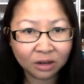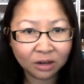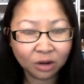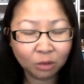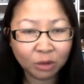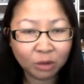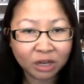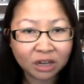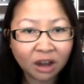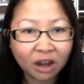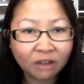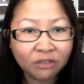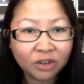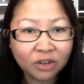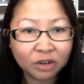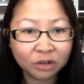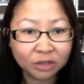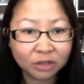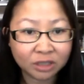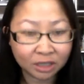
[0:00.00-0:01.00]
When
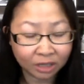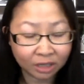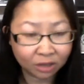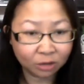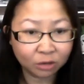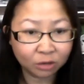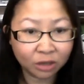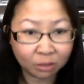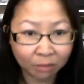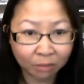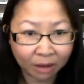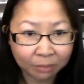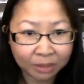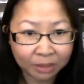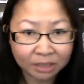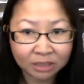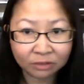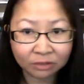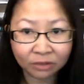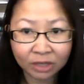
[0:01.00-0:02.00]
governors, including my
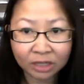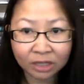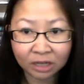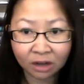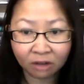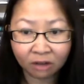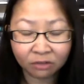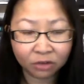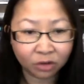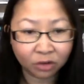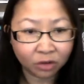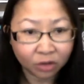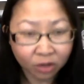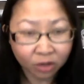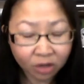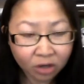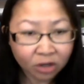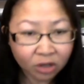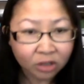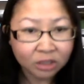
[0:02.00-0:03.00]
Pennsylvania governor,
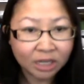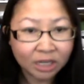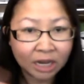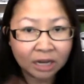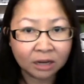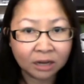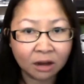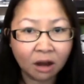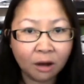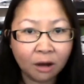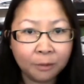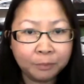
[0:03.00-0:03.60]
saying